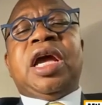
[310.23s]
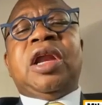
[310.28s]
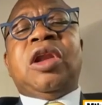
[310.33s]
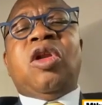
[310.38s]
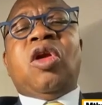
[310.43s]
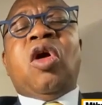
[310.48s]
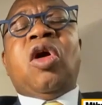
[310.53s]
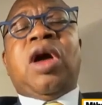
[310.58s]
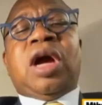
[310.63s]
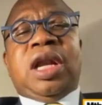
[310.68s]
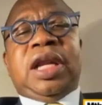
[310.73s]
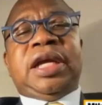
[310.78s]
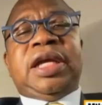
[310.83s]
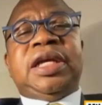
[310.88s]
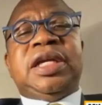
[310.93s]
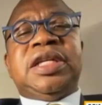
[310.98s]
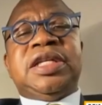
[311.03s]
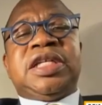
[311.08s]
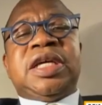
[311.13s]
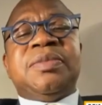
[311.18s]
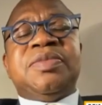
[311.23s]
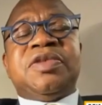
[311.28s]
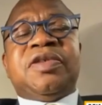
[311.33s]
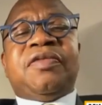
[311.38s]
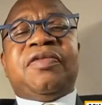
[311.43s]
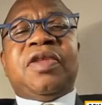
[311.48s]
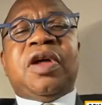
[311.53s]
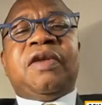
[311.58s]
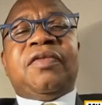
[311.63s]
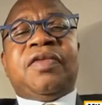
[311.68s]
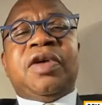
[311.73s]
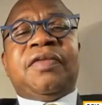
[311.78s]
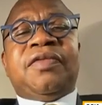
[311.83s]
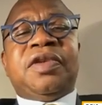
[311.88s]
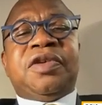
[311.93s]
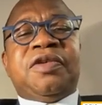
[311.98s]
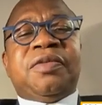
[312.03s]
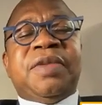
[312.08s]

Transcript: locally in terms of the